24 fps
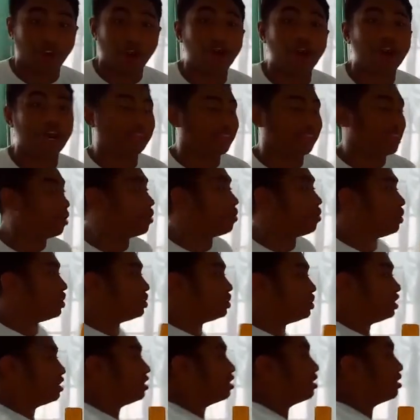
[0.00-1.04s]
or at the
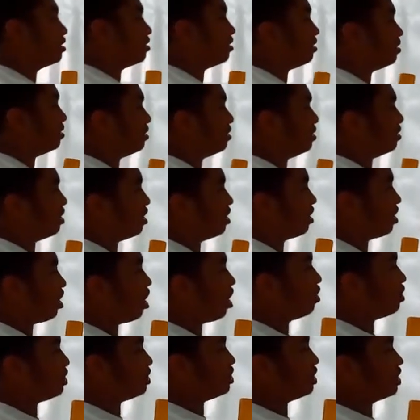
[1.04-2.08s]

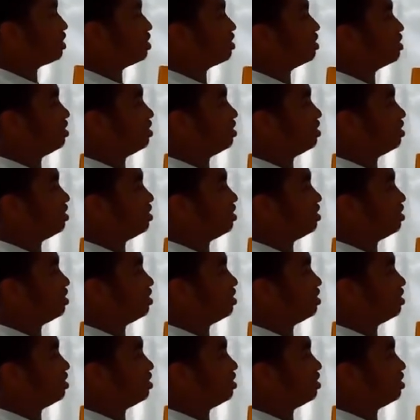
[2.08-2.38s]
origin.